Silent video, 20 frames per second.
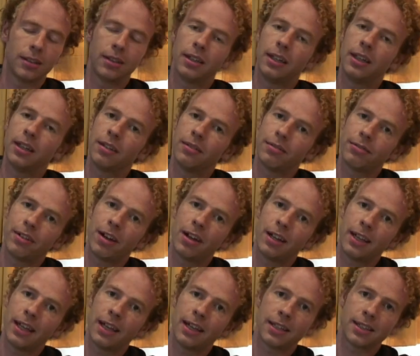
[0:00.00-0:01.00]
He can
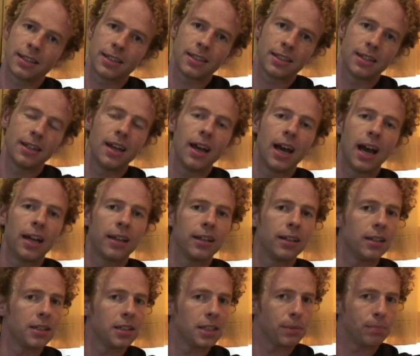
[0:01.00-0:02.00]
far less
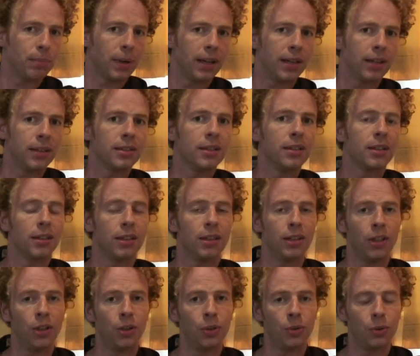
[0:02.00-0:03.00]
handle a spade
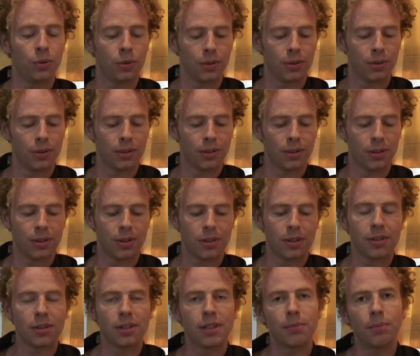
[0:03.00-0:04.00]
than you,
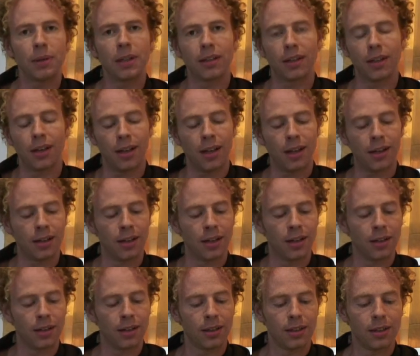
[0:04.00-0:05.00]
dipping the lug
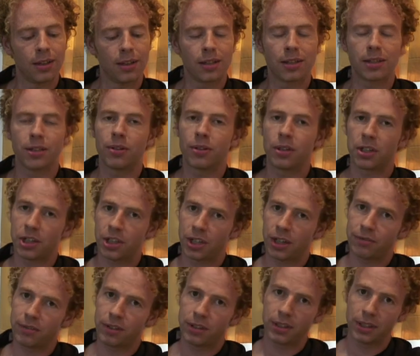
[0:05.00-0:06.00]
as though the
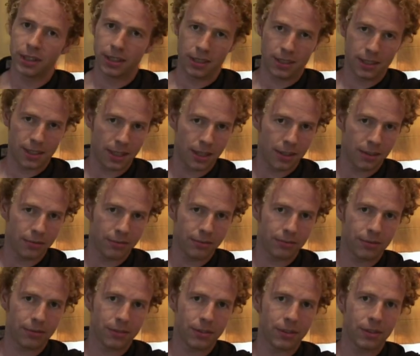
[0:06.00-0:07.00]
shovel
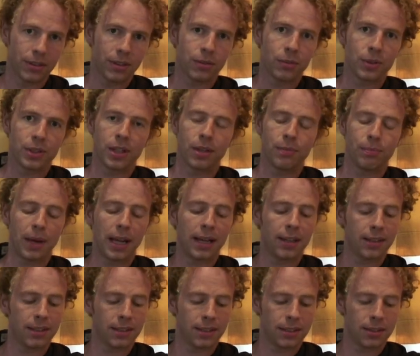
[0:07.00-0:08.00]
itself was
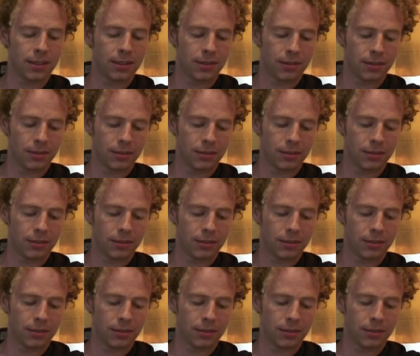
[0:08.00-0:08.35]
unbalanced.